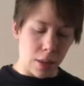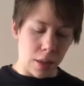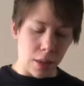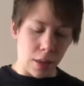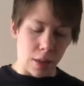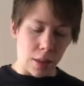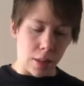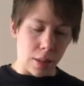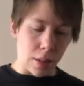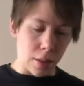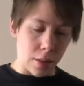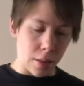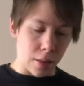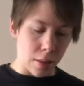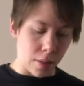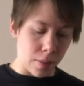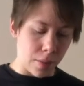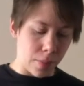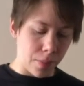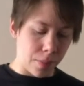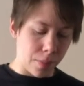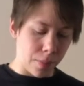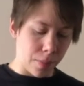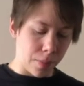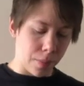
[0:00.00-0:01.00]
and
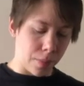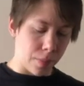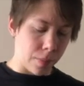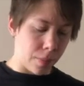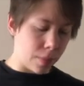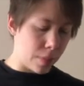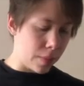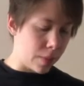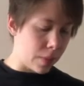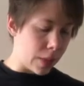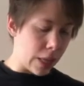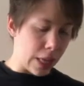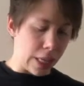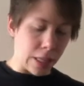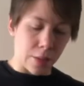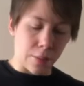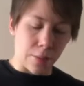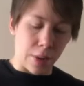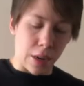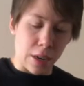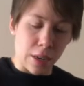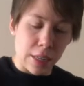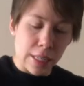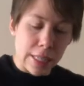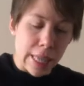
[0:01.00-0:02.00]
that's
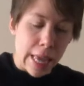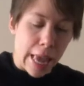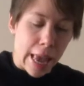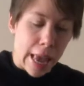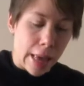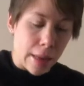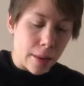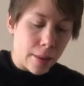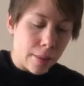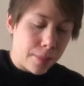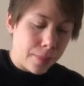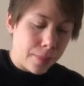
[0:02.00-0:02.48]
very sad.